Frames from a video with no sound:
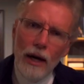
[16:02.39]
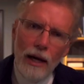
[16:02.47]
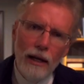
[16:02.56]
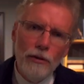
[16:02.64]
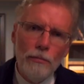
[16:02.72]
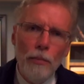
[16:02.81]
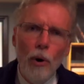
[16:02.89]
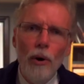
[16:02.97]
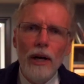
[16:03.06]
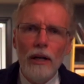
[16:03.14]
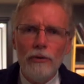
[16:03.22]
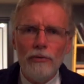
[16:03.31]
his
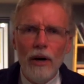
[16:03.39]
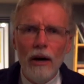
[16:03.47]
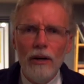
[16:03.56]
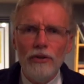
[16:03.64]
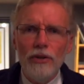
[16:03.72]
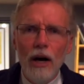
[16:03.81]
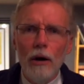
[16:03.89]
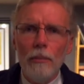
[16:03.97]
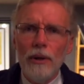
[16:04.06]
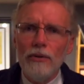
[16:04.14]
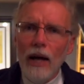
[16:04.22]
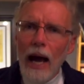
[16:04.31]
pulling Israeli
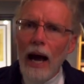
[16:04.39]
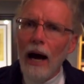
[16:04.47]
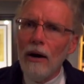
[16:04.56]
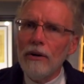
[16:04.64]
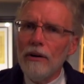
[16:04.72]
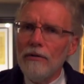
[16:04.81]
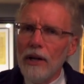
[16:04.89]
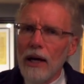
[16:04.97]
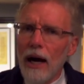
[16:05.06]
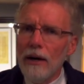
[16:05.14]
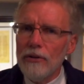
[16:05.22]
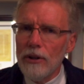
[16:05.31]
settlements out of the
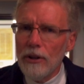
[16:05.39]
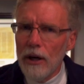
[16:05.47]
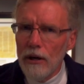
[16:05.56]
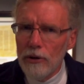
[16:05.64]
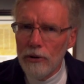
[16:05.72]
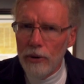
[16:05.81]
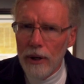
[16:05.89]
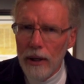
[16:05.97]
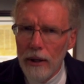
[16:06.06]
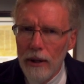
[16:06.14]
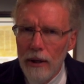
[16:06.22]
Gaza territory.